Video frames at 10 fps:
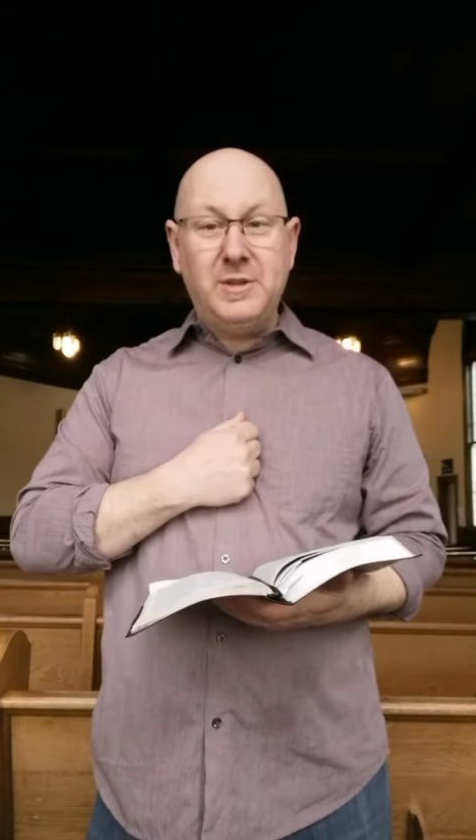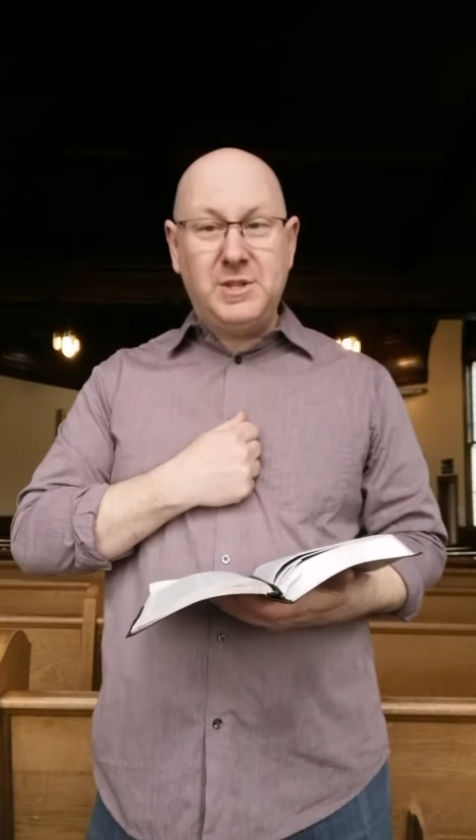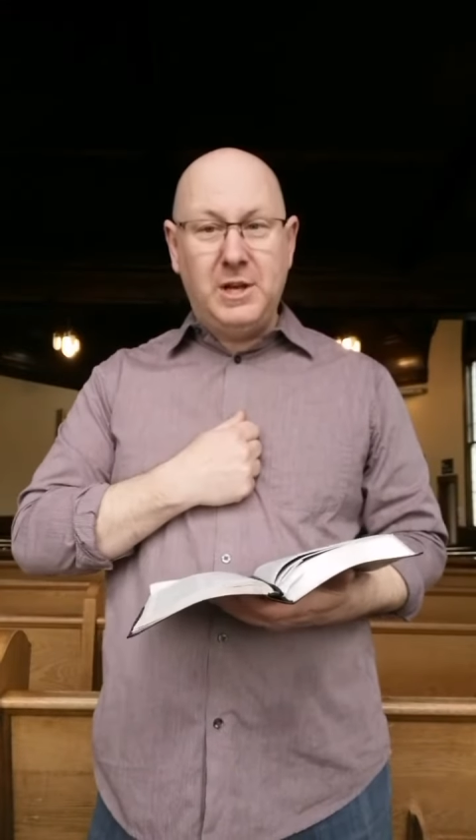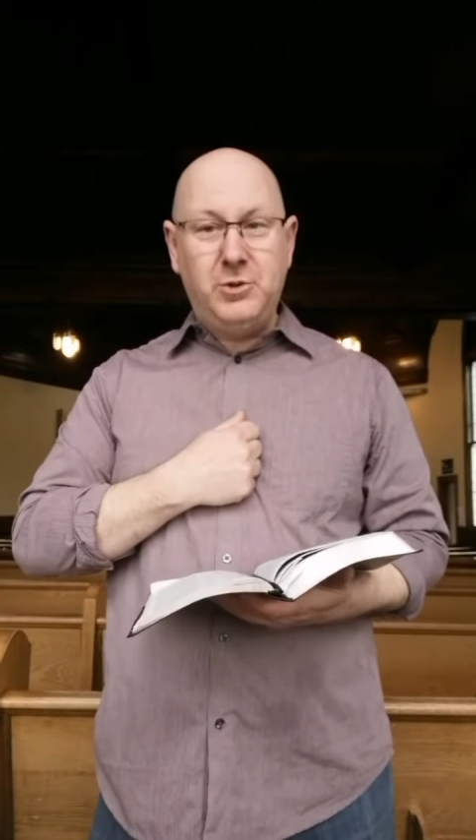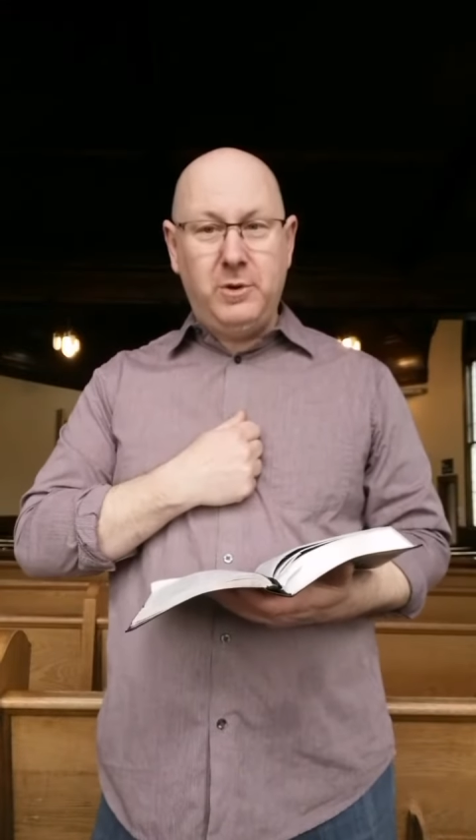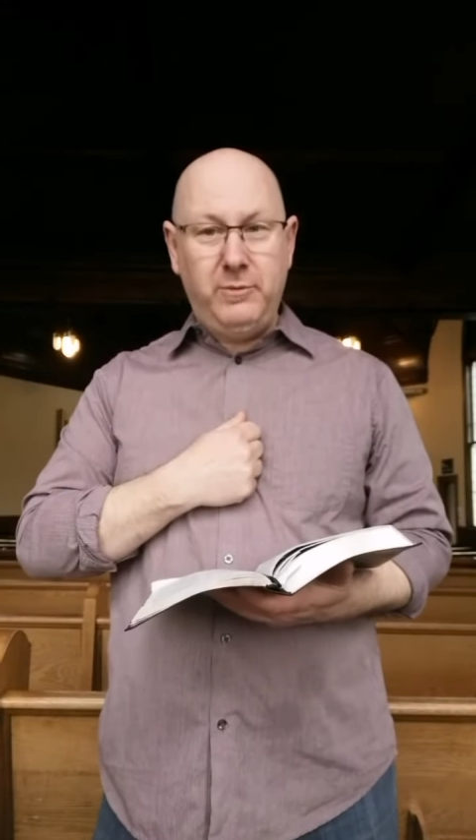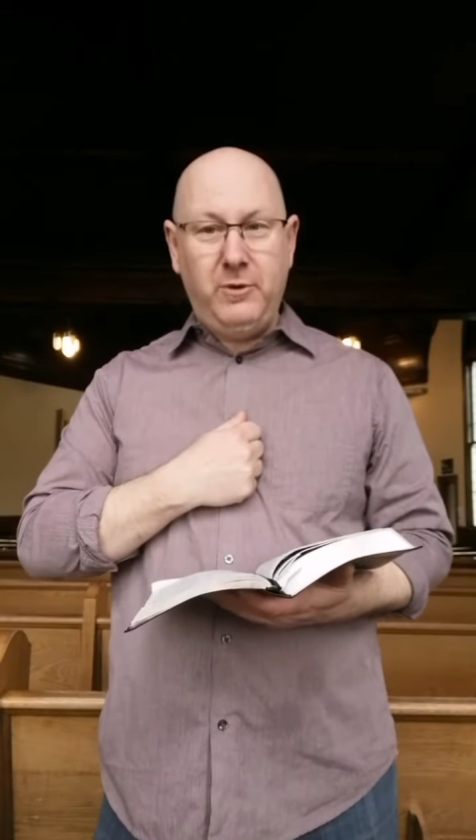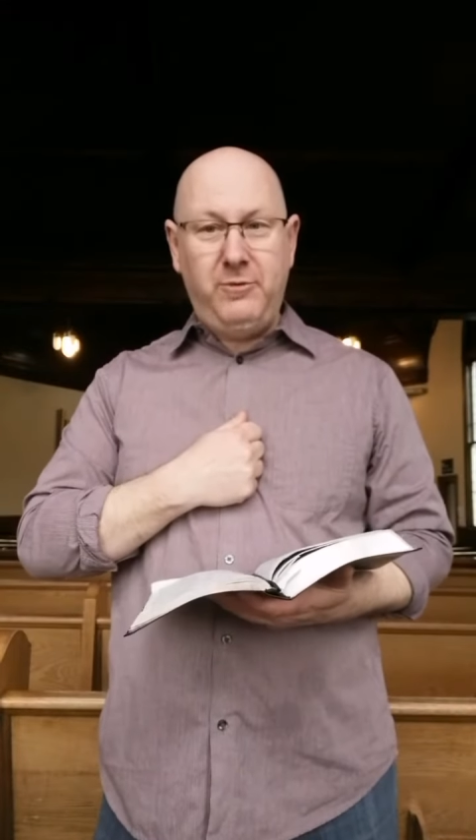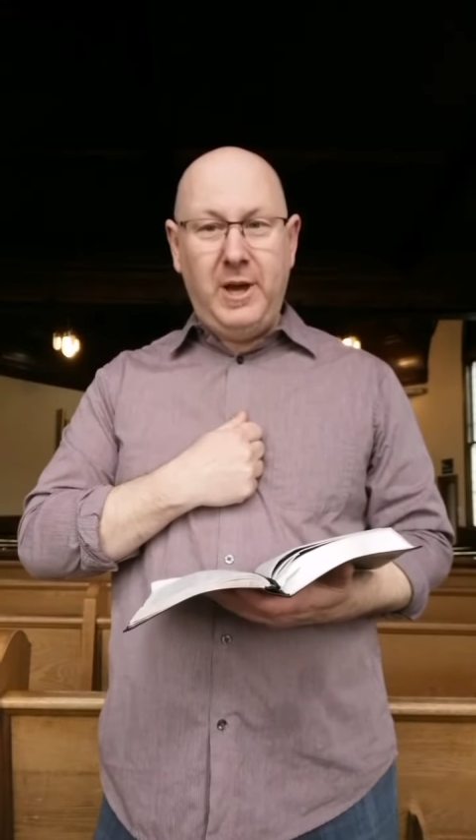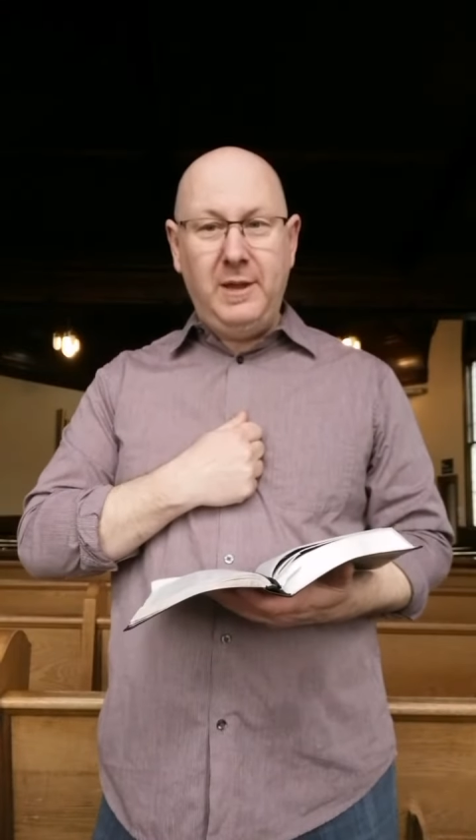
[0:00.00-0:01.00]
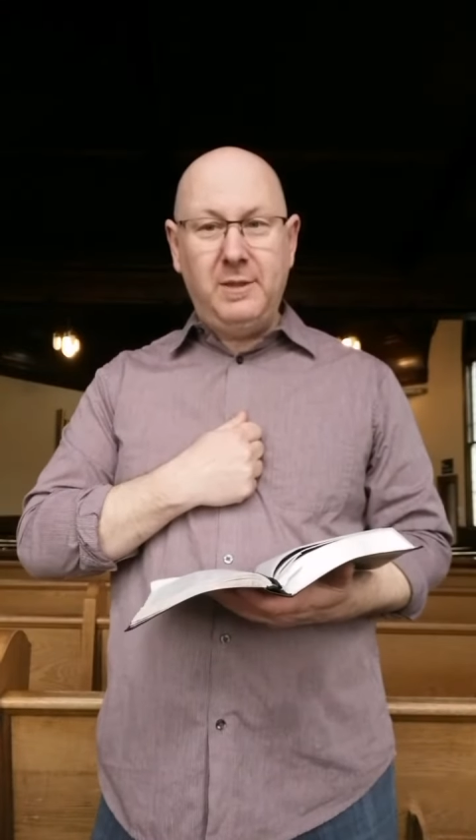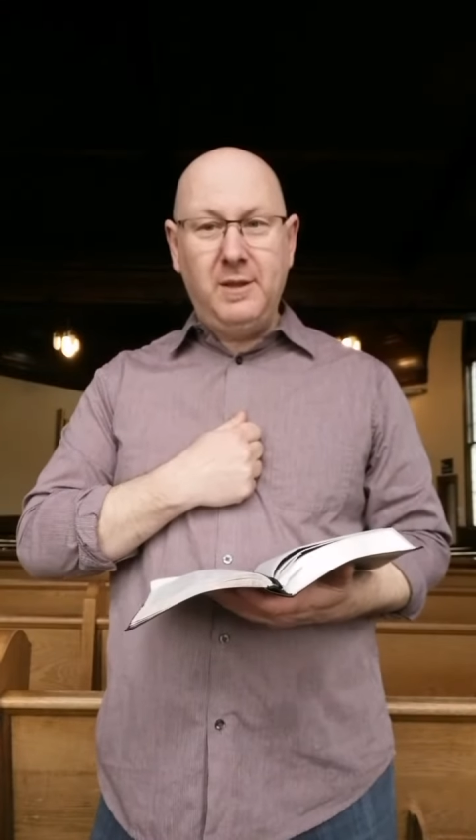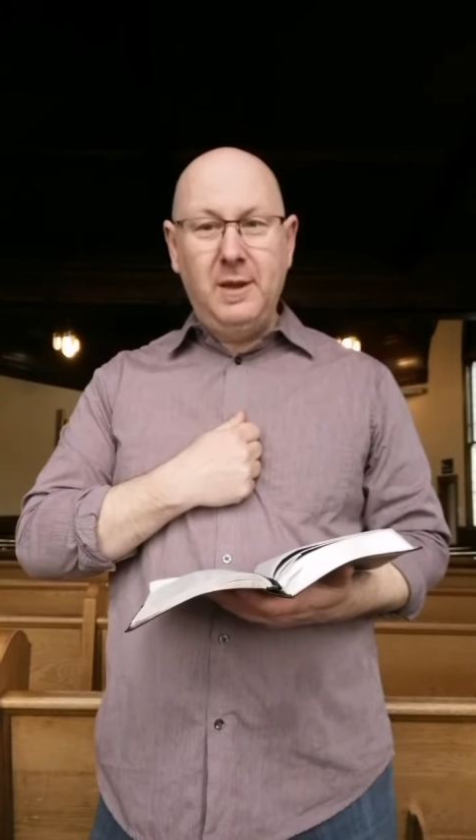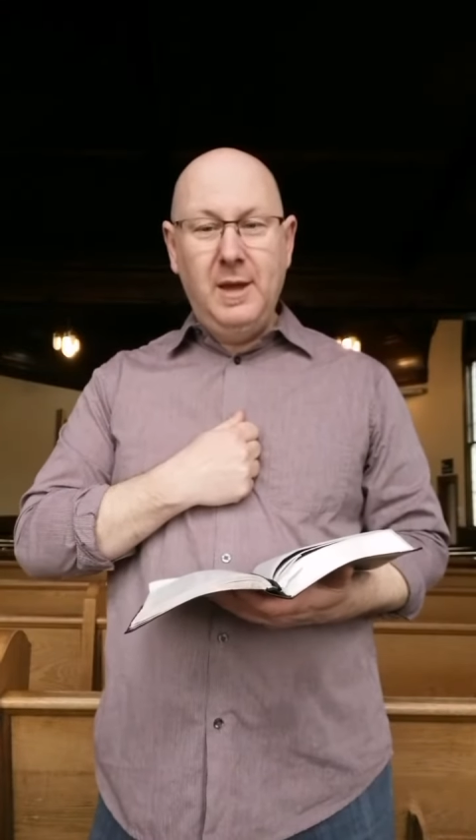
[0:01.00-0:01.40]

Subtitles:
the center of your faith.